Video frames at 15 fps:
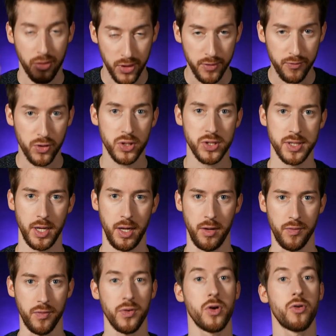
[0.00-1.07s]
Think for
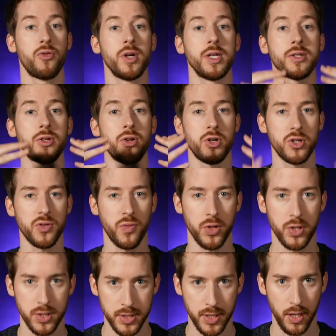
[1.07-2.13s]
yourself, research for
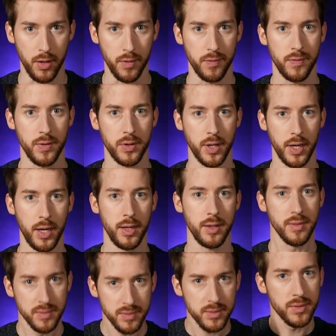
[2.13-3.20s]
yourself, okay?
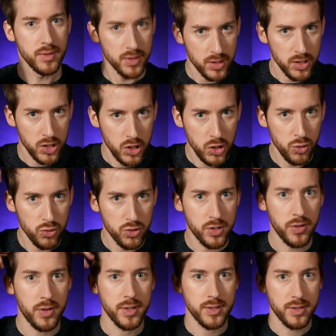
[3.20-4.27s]

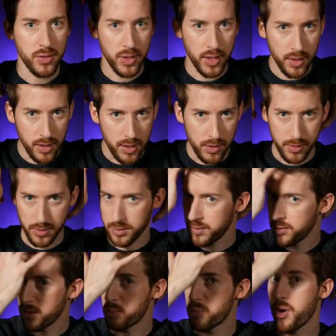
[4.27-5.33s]
Use this thing here,
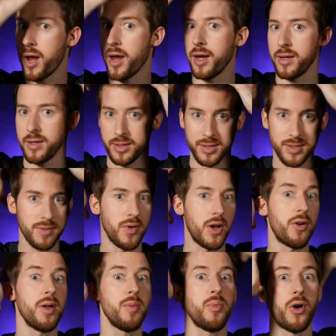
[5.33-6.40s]
the brain. It's
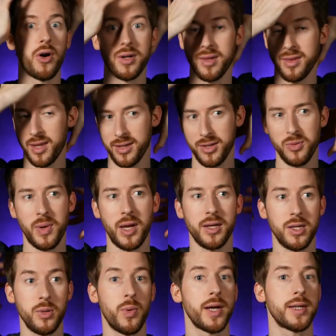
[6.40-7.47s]
very important that
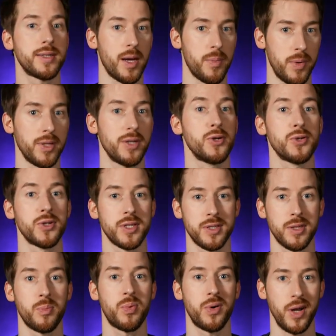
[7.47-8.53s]
humanity wakes up and uses
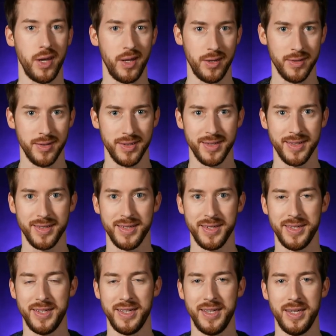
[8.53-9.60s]
the brain.
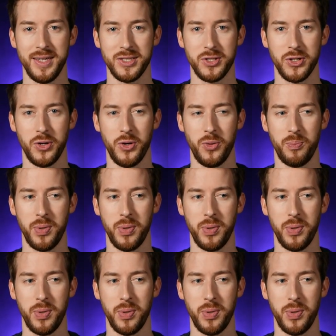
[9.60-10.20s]
So